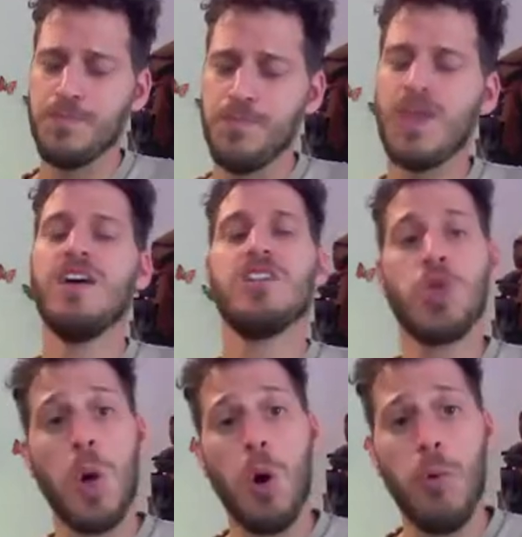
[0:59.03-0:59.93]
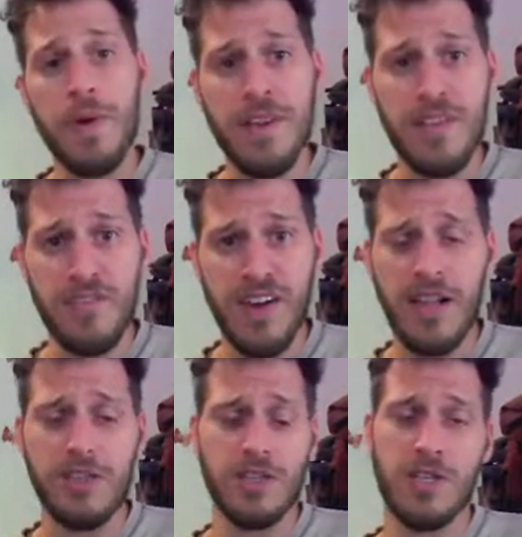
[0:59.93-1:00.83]
So open the file, you
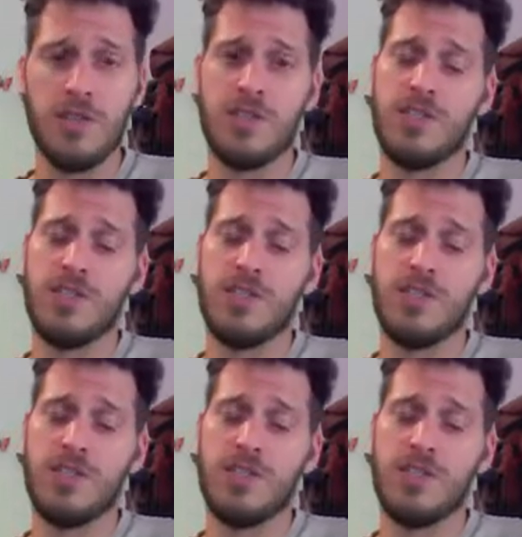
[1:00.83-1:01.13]
can